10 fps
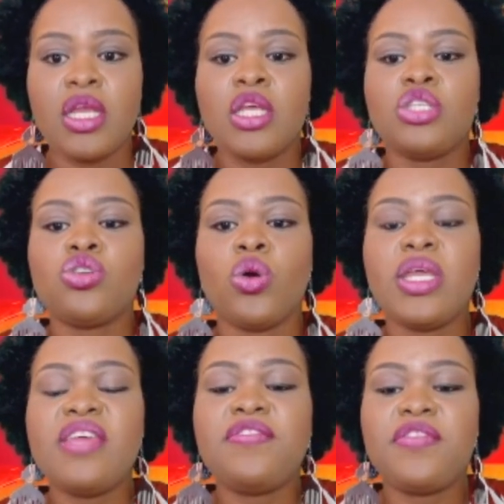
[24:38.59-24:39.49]
So
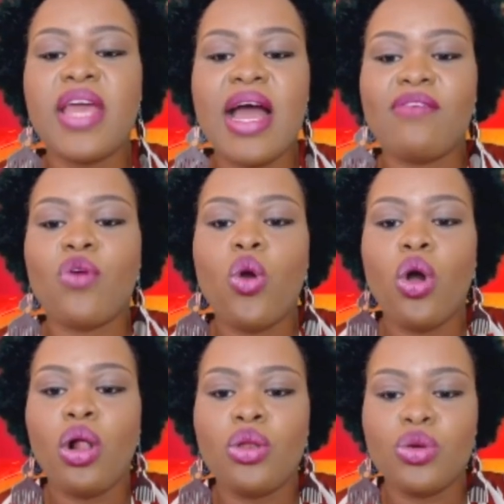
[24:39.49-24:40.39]
if they have
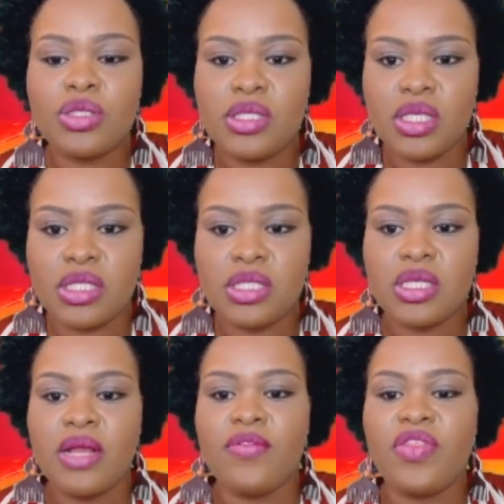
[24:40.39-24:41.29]
all those seats,
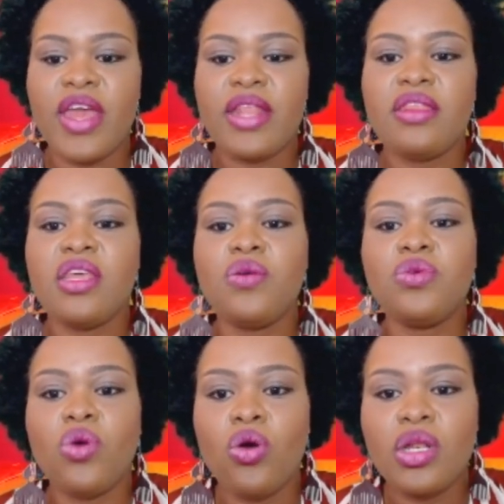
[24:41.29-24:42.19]
then they
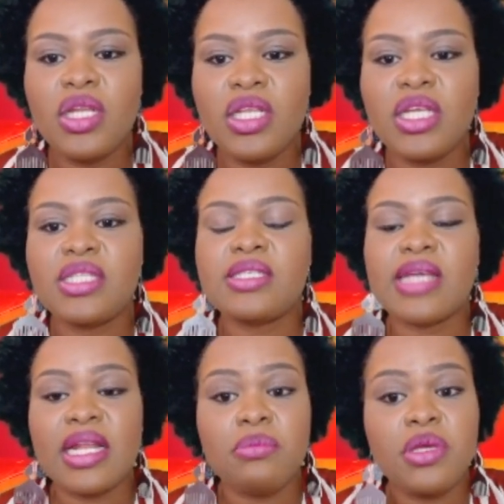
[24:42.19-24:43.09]
would only need
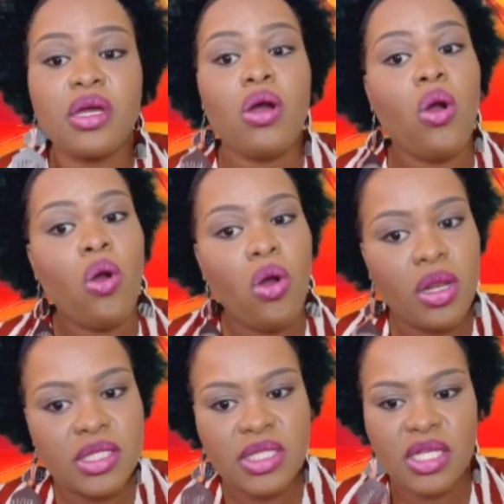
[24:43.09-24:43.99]
Salibia or
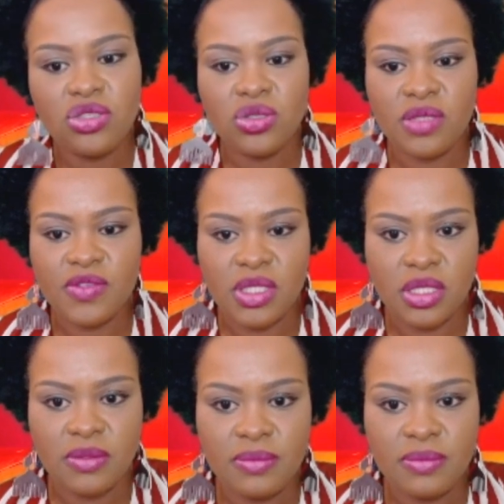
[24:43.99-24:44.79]
the St. Joseph seat.